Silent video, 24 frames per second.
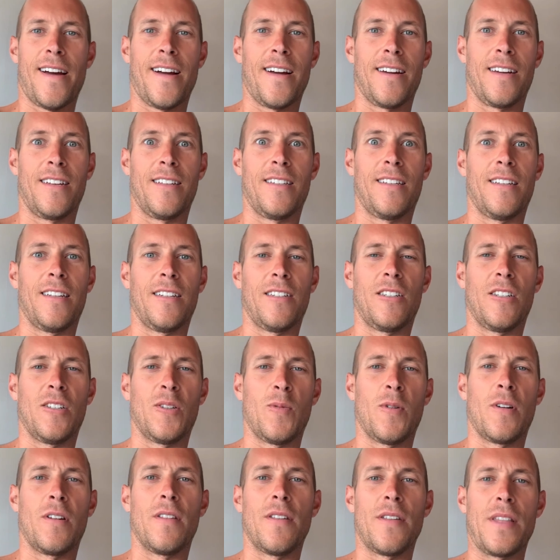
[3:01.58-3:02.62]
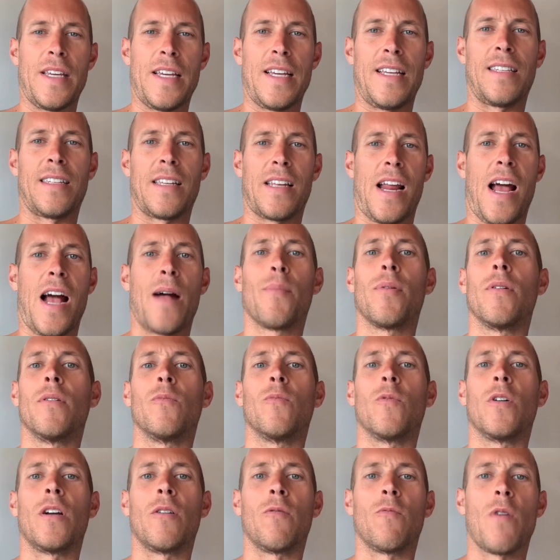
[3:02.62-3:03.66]
I guess that's just one of the things that
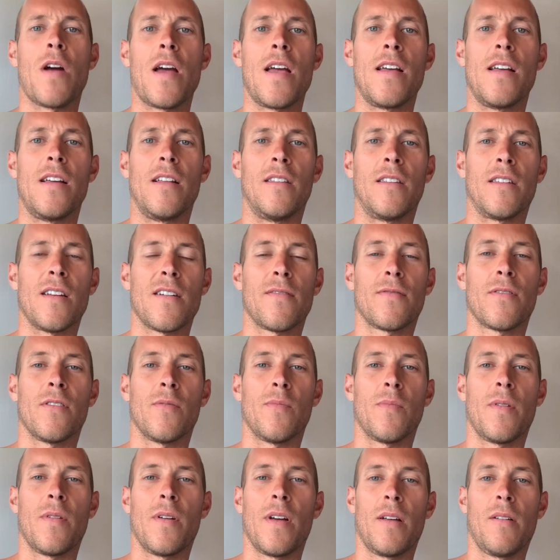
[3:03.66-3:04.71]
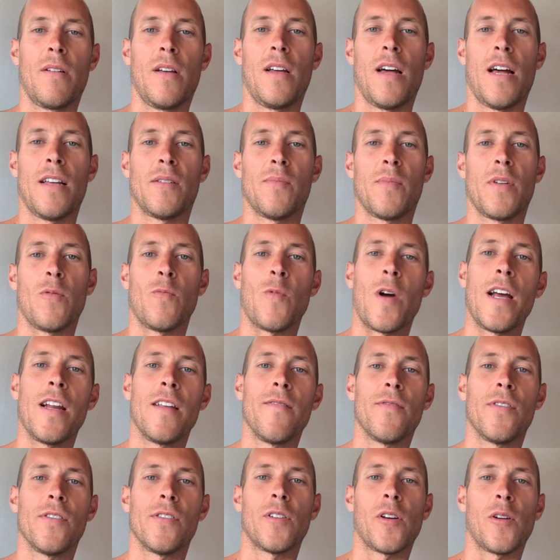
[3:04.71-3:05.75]
happen when it rains. After it hasn't been
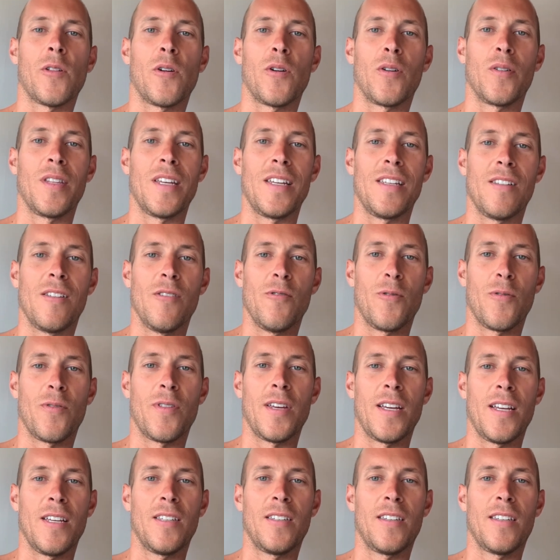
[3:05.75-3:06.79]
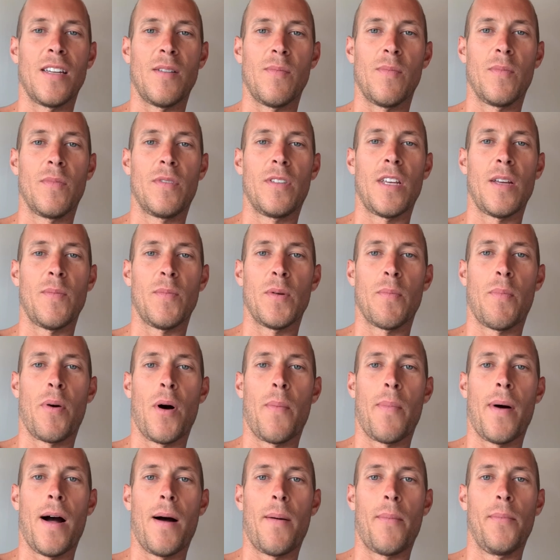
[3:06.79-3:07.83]
raining for so long, these little things seem to
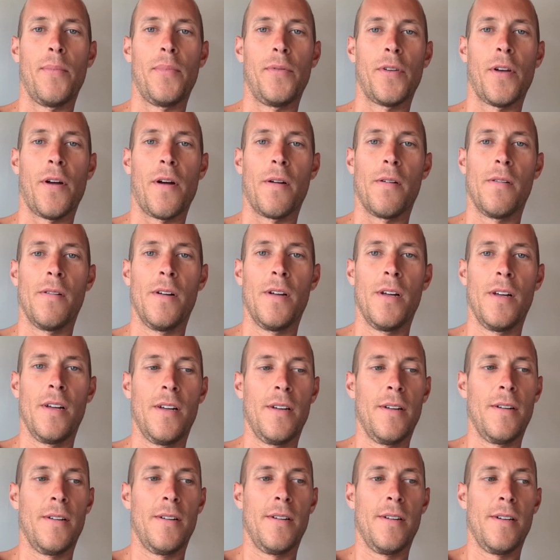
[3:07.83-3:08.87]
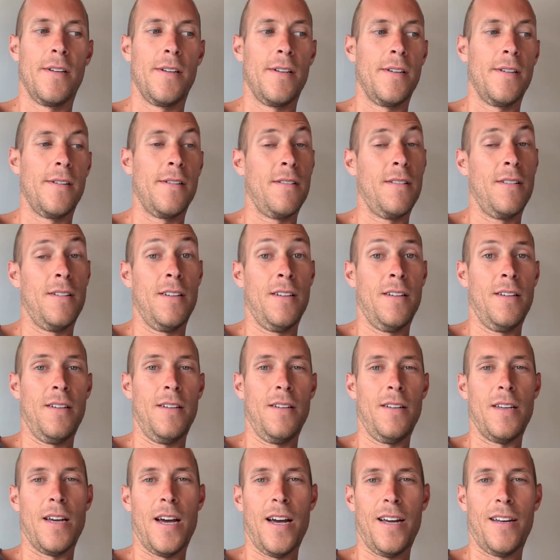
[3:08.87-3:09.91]
pop up. So
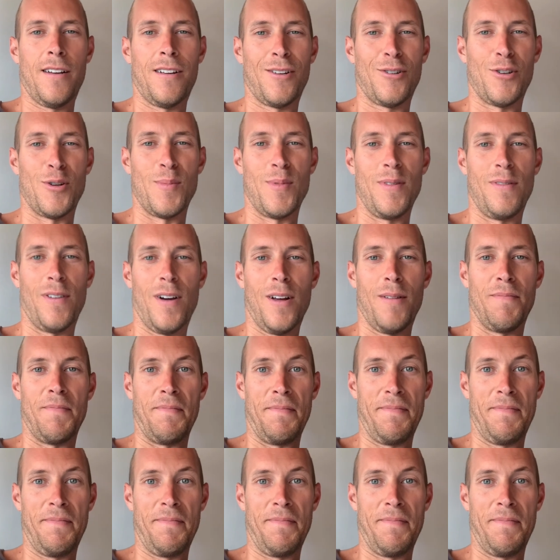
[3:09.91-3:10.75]
yeah, should be fun.